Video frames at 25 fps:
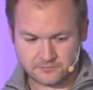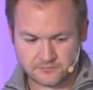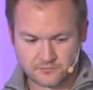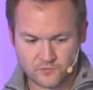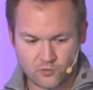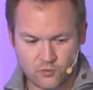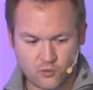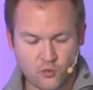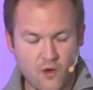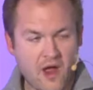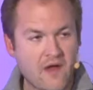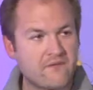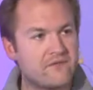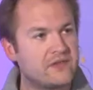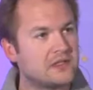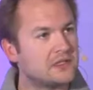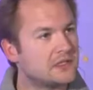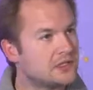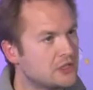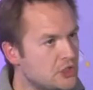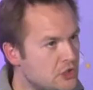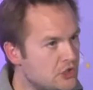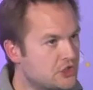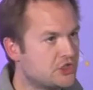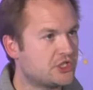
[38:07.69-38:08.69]

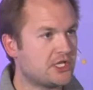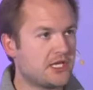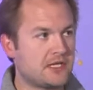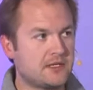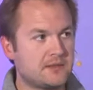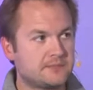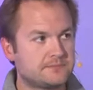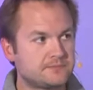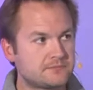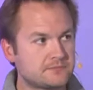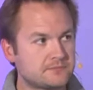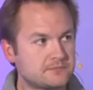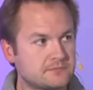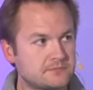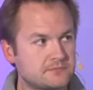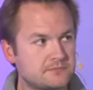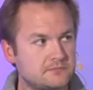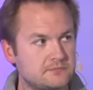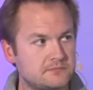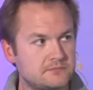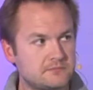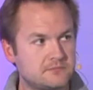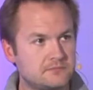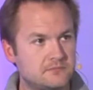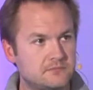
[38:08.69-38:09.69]
revolution
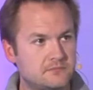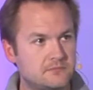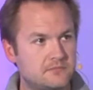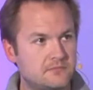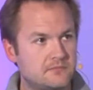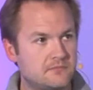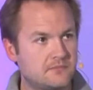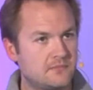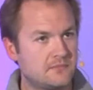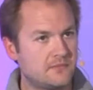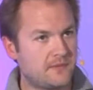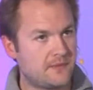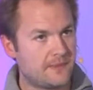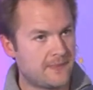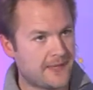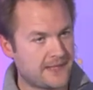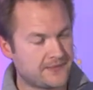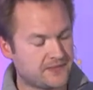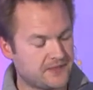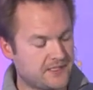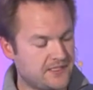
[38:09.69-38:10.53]
that